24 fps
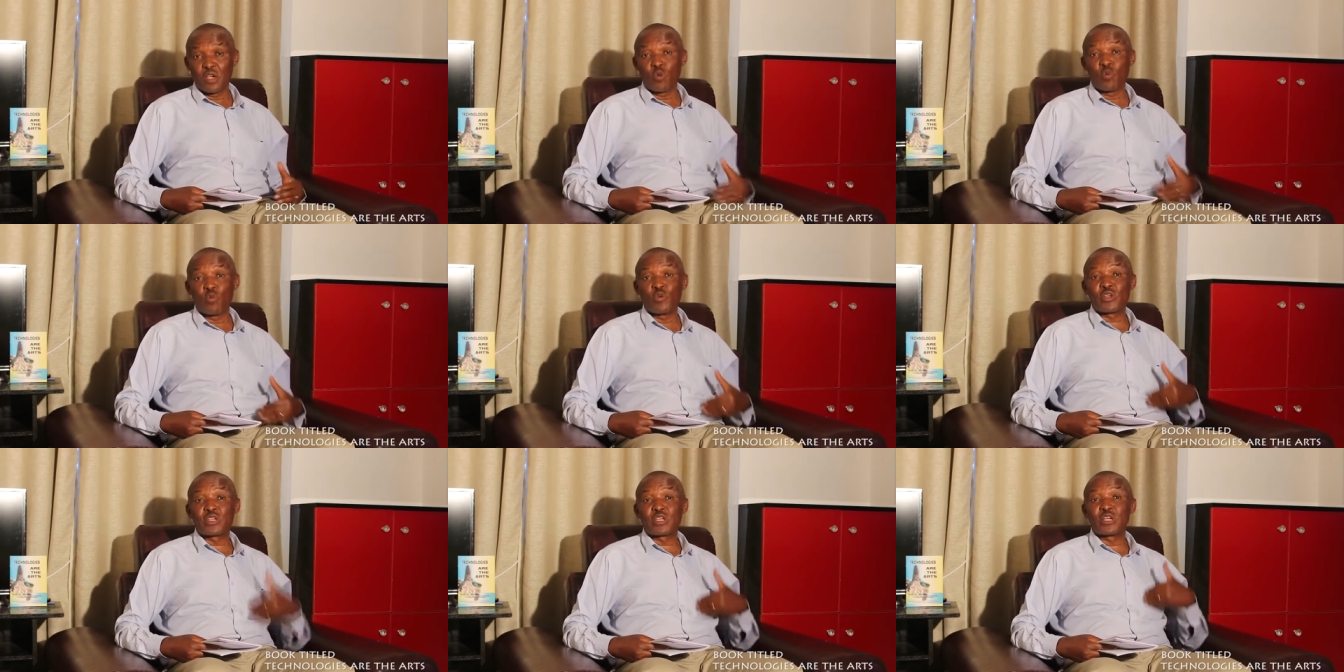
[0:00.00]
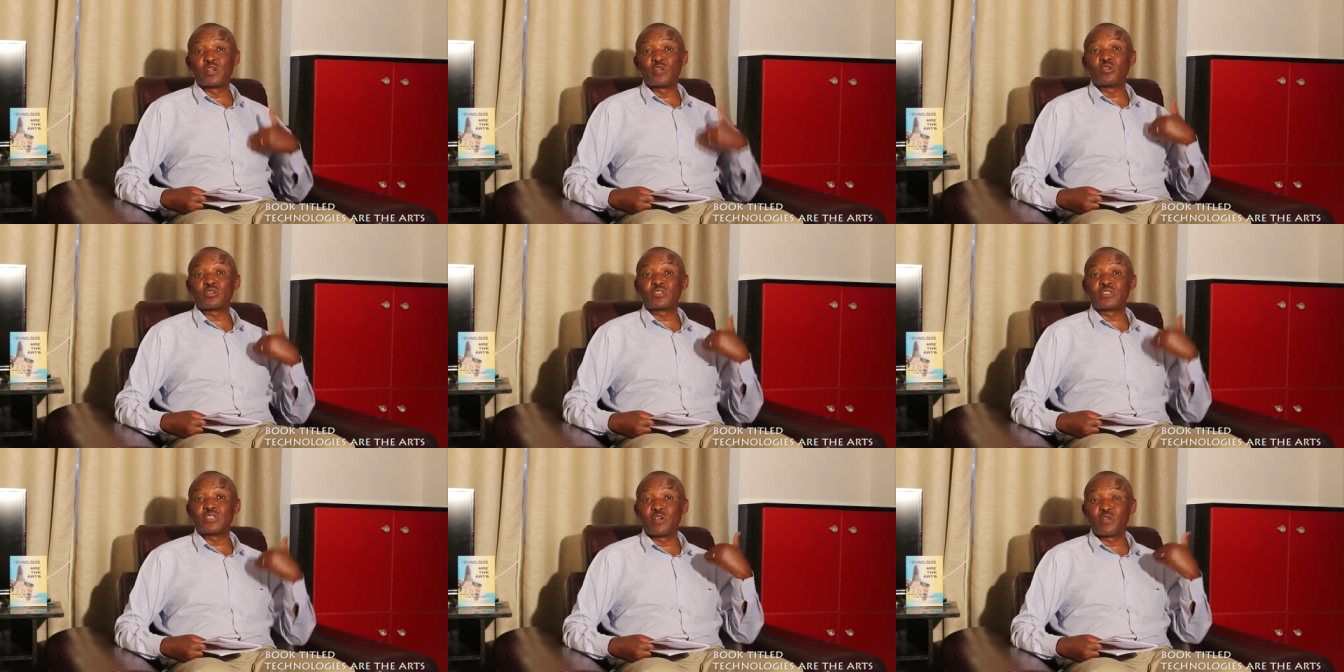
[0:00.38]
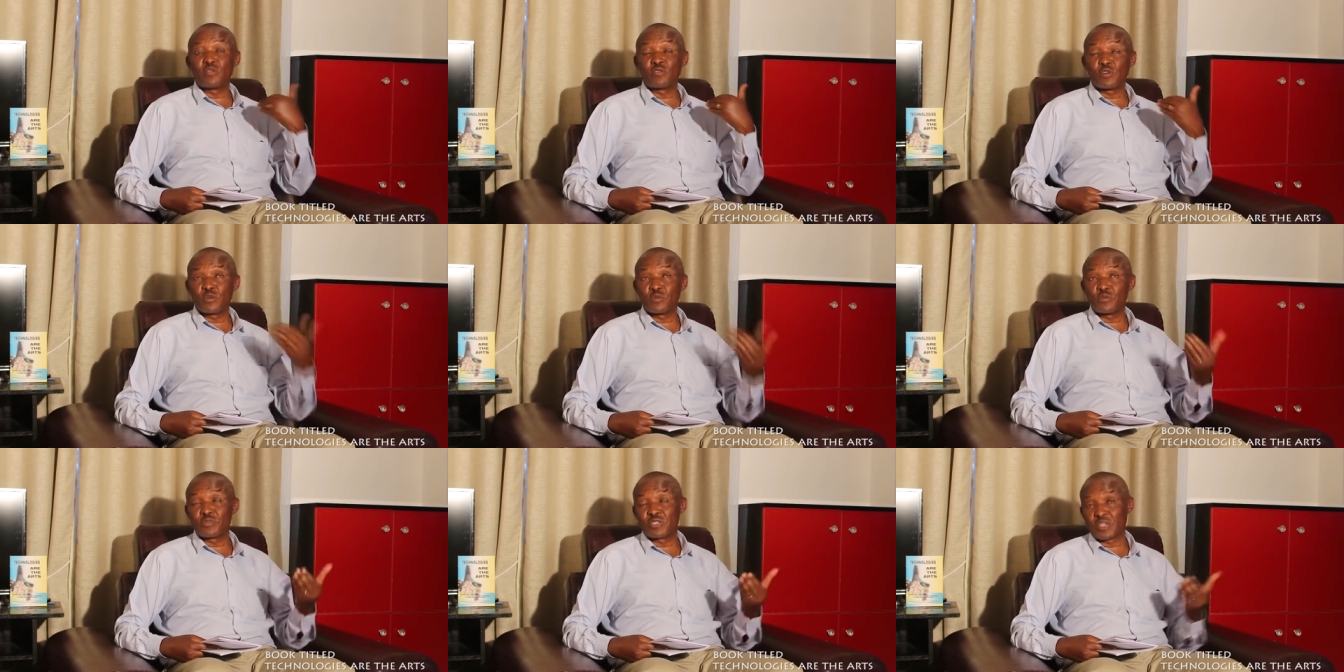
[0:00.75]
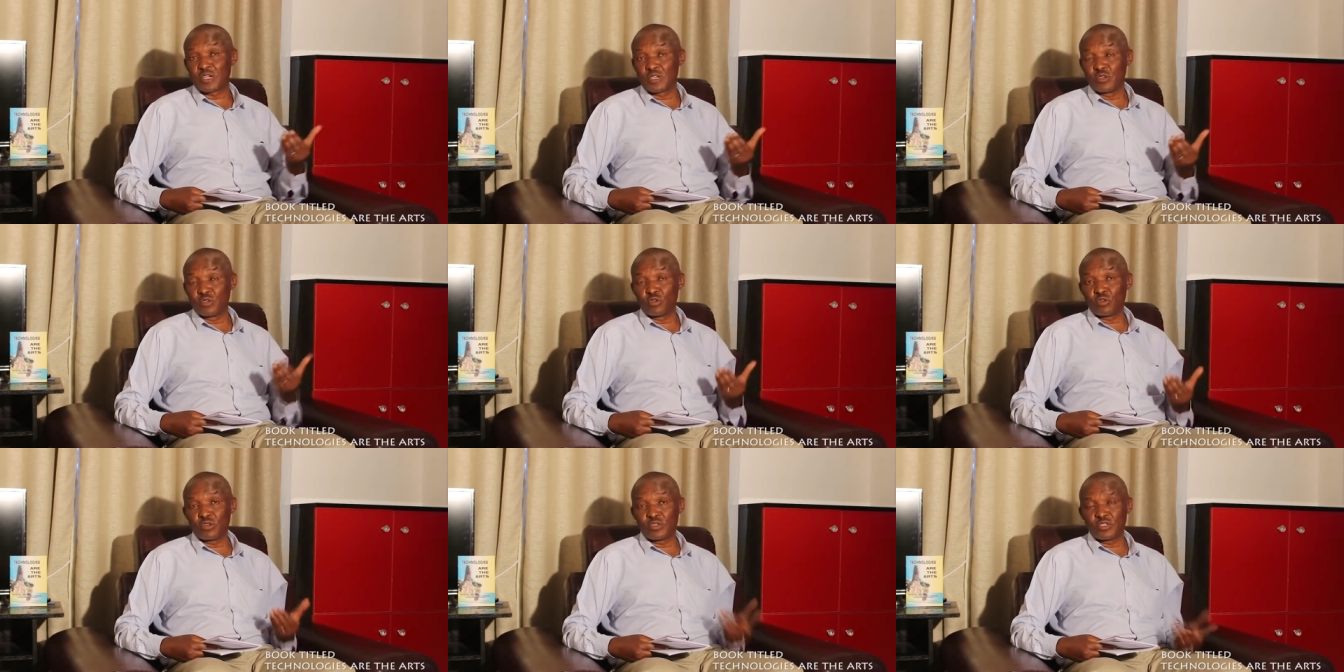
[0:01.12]
we cannot develop
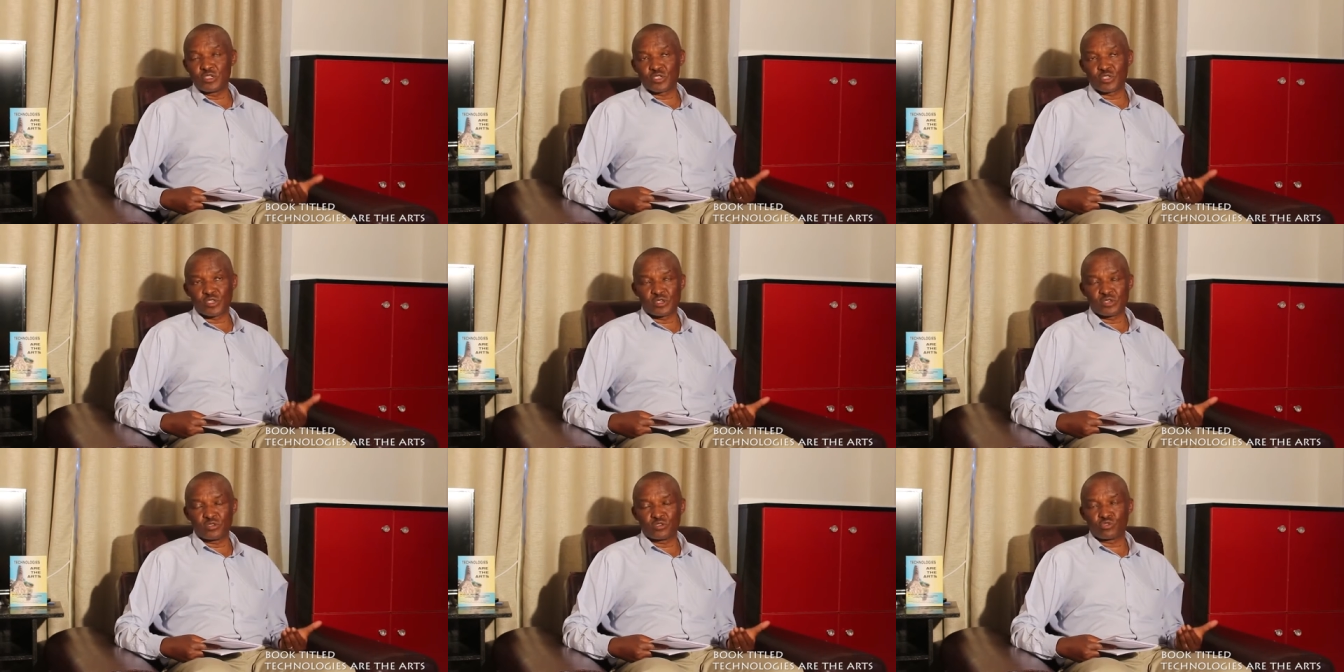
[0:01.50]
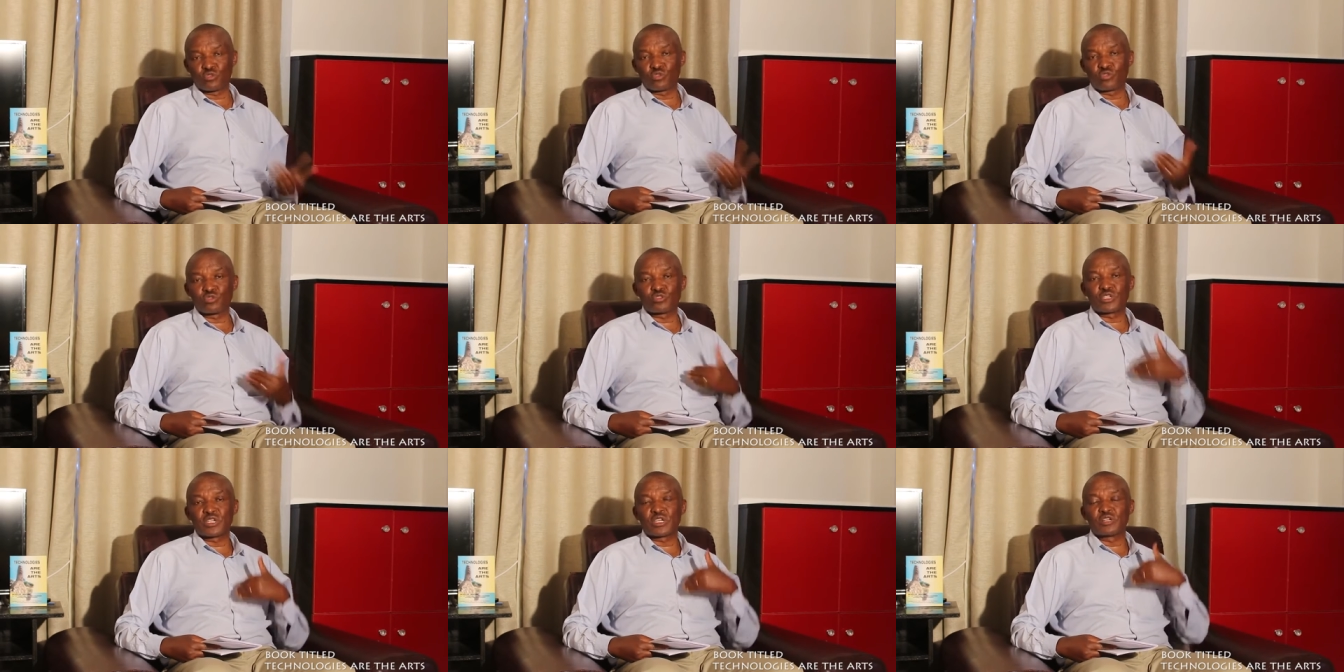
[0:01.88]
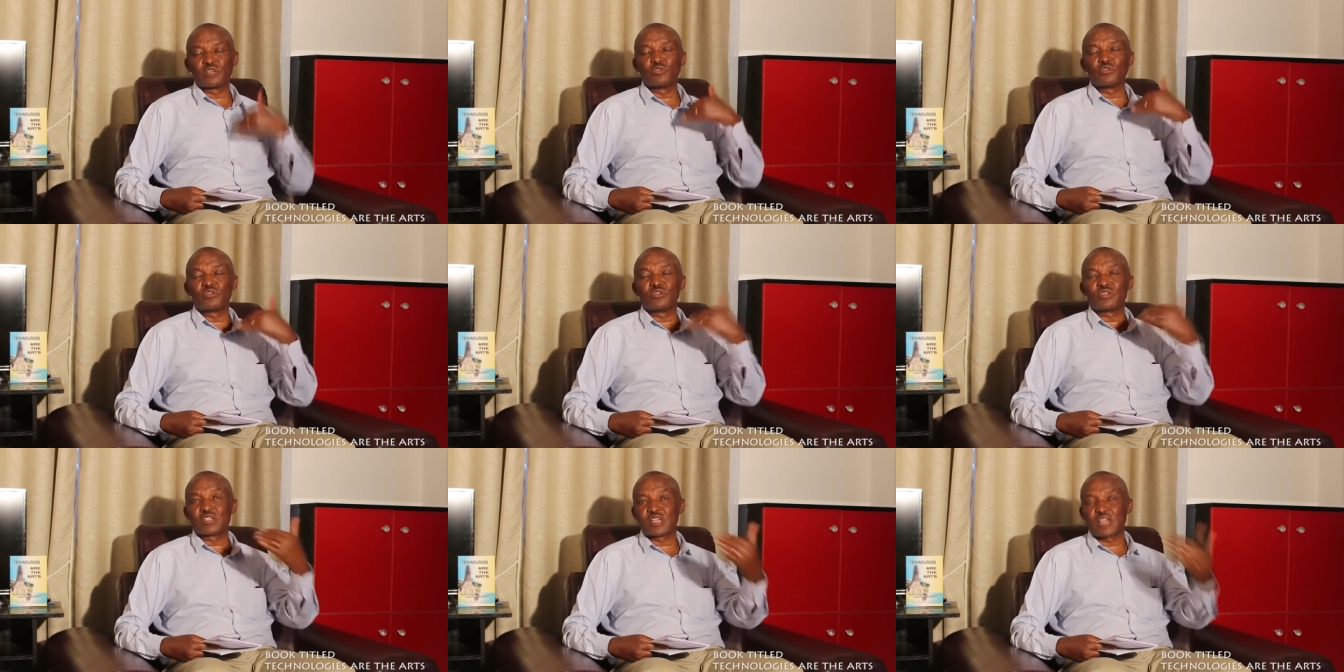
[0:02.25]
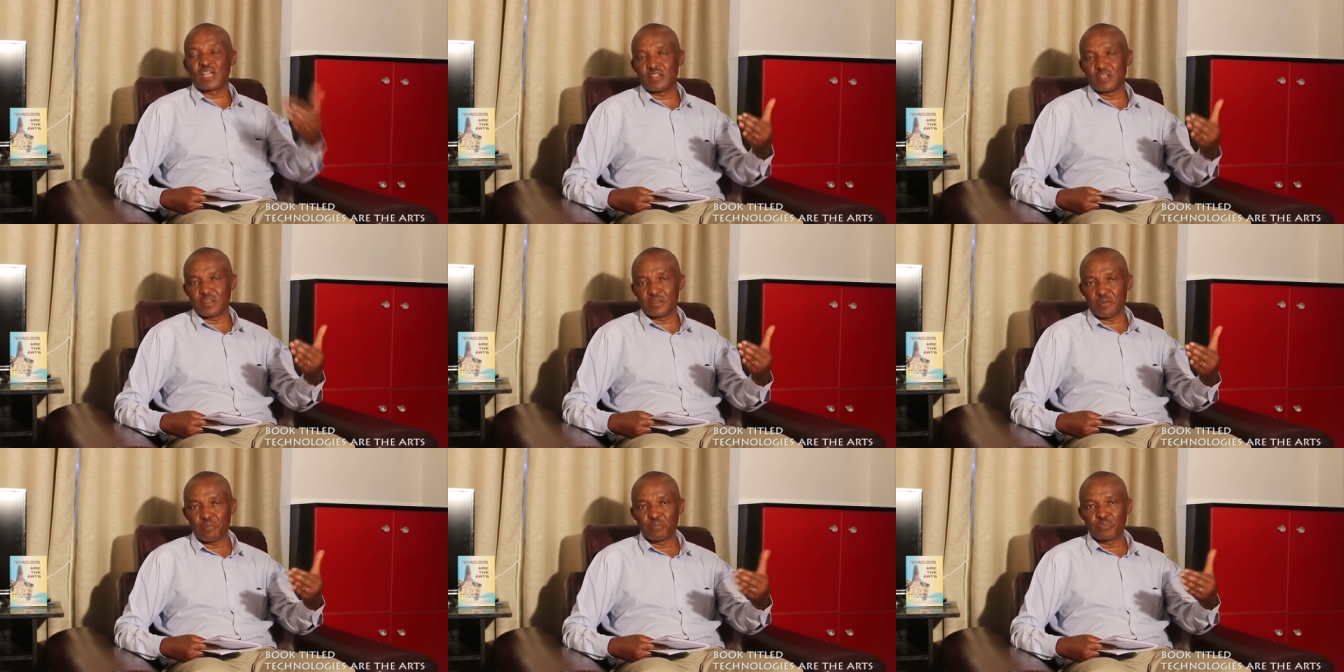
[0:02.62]
technology
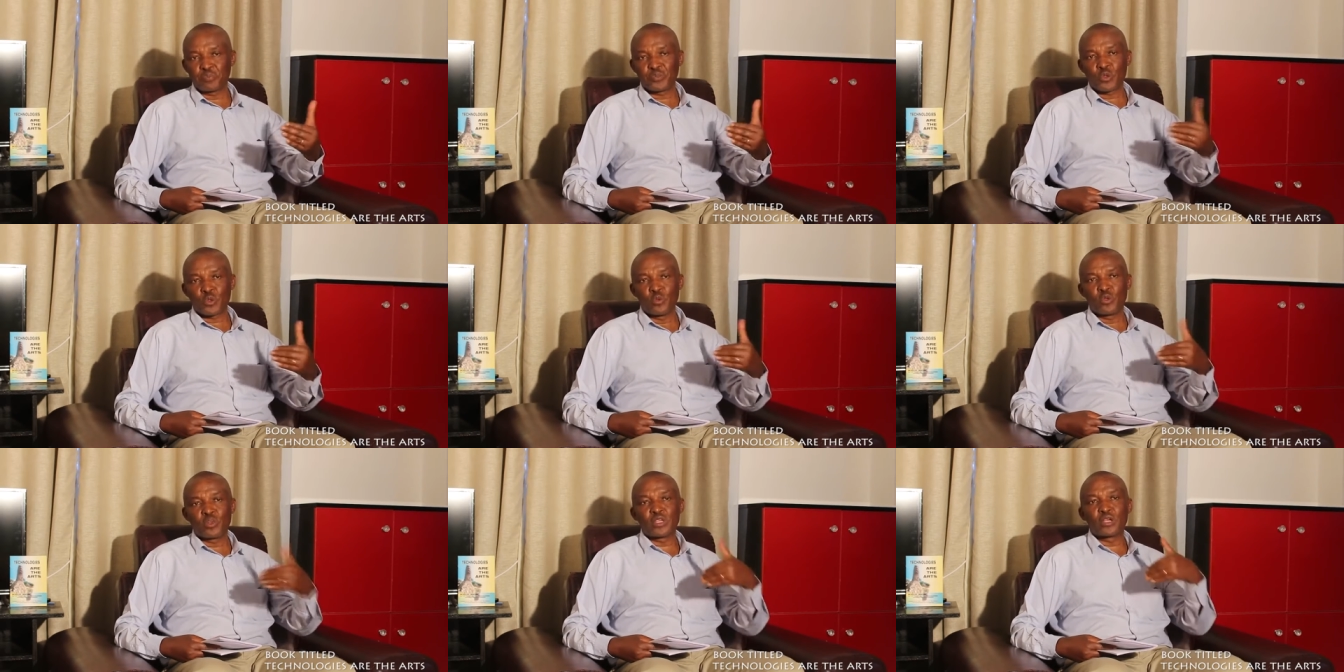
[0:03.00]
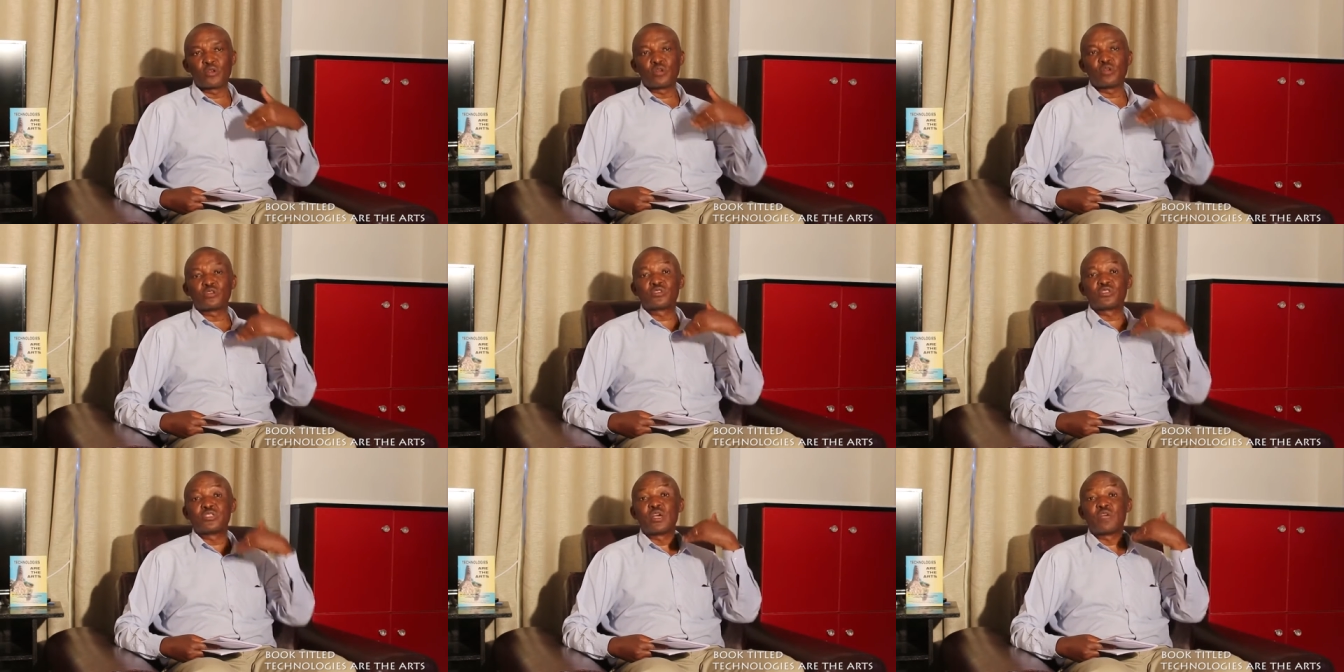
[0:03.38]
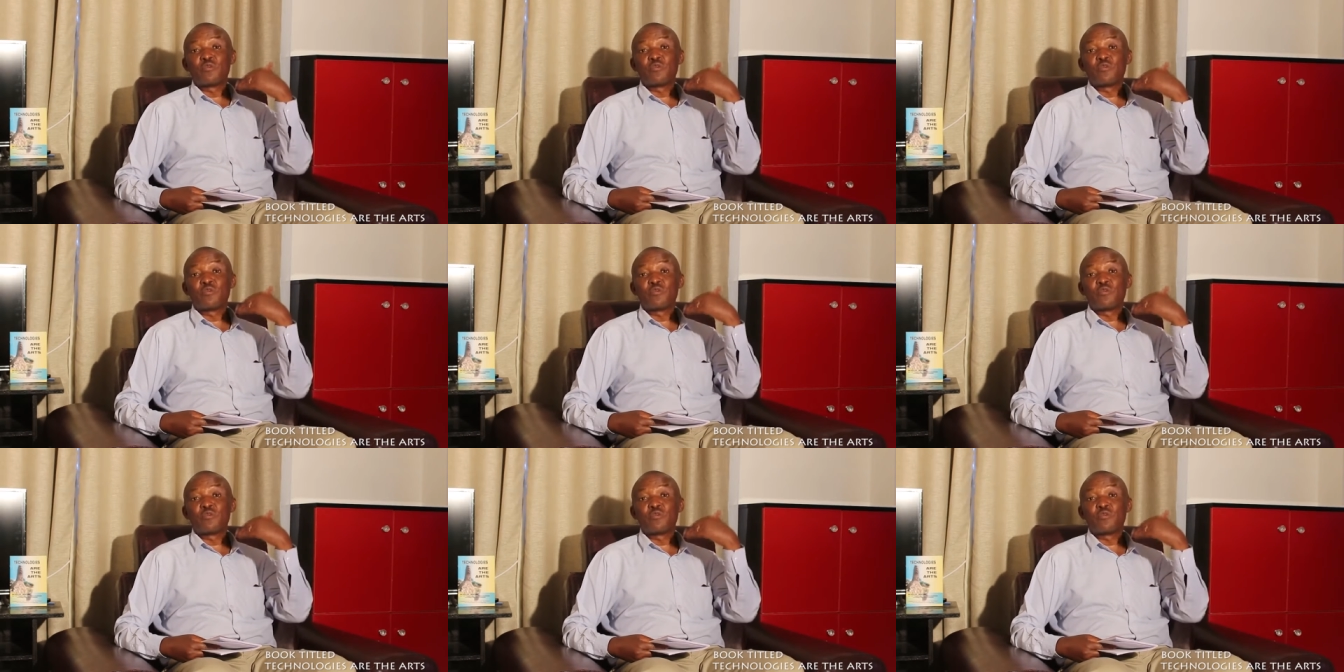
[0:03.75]
technologically. We cannot